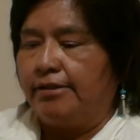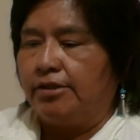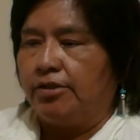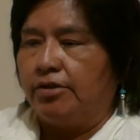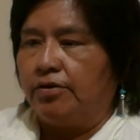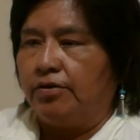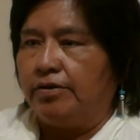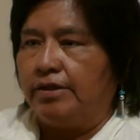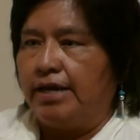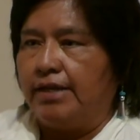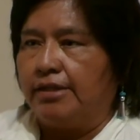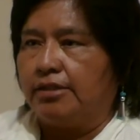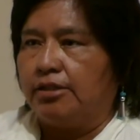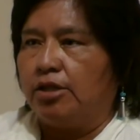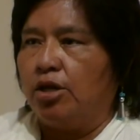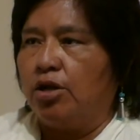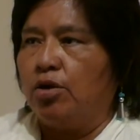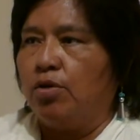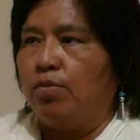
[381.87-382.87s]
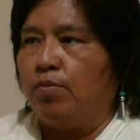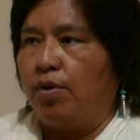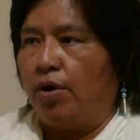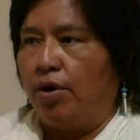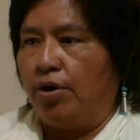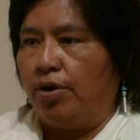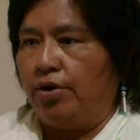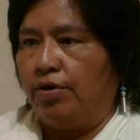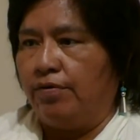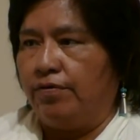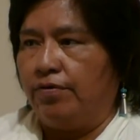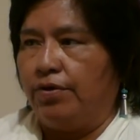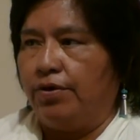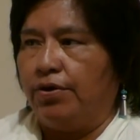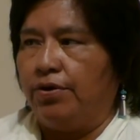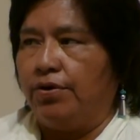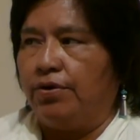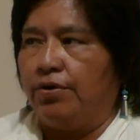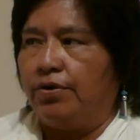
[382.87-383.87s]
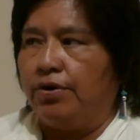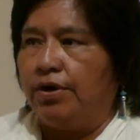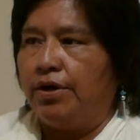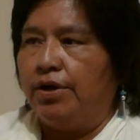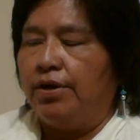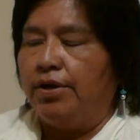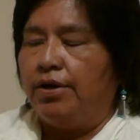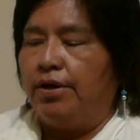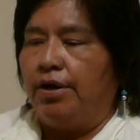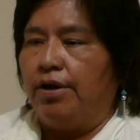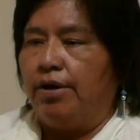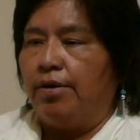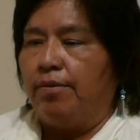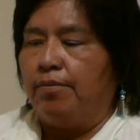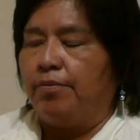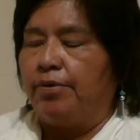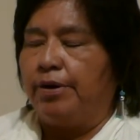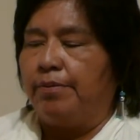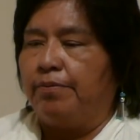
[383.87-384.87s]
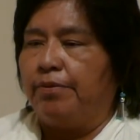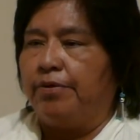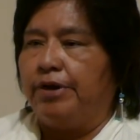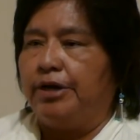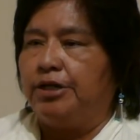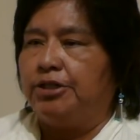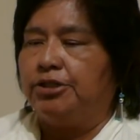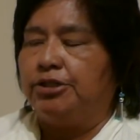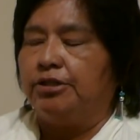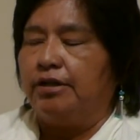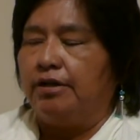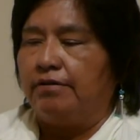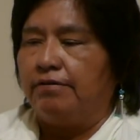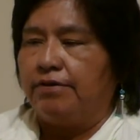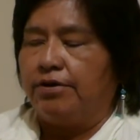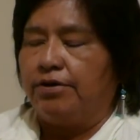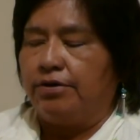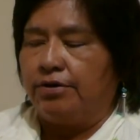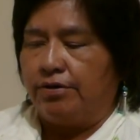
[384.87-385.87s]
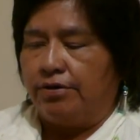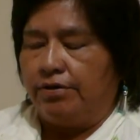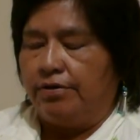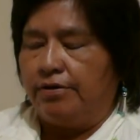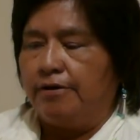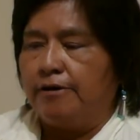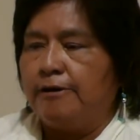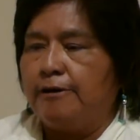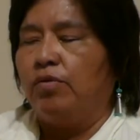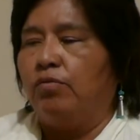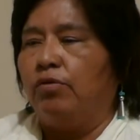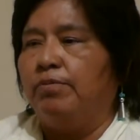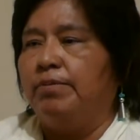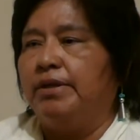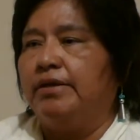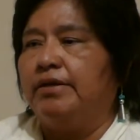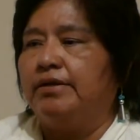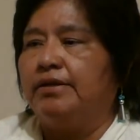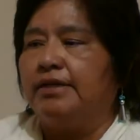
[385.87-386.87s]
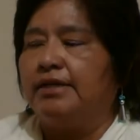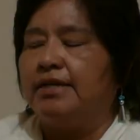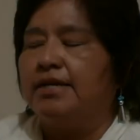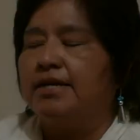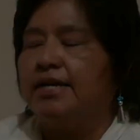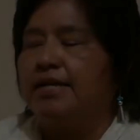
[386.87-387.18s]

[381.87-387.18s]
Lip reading: so that's part of their preparation of her womanhood.